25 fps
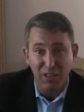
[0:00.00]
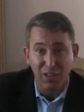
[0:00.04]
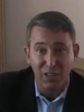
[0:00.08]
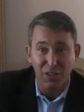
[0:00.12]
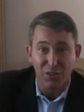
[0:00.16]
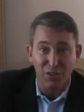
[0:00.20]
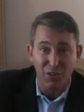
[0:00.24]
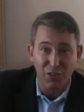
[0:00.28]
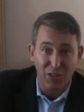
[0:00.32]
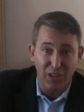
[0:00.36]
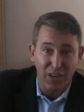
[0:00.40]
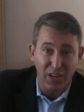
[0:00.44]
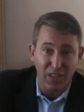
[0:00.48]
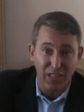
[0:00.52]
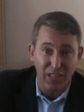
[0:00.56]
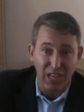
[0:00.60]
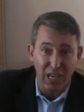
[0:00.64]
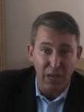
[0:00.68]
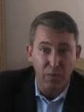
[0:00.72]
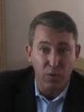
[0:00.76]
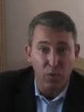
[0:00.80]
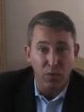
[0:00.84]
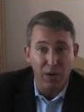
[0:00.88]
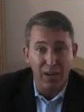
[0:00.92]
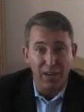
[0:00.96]
t-shirts, on a
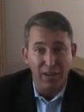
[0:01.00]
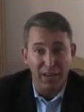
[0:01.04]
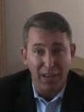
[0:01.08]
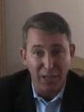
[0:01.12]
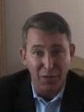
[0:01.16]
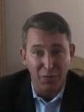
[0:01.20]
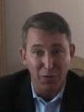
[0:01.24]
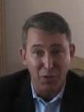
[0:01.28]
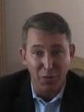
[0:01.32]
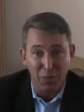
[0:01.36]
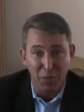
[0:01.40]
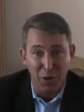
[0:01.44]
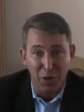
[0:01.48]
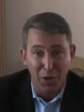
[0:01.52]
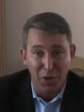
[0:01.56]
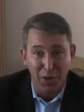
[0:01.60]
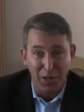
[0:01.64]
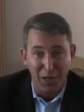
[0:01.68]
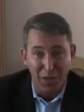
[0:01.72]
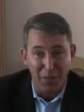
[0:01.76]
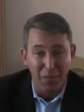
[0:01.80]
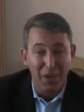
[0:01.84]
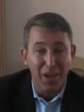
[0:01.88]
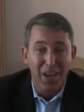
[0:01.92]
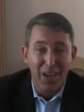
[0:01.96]
table right next to his
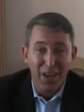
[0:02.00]
podium,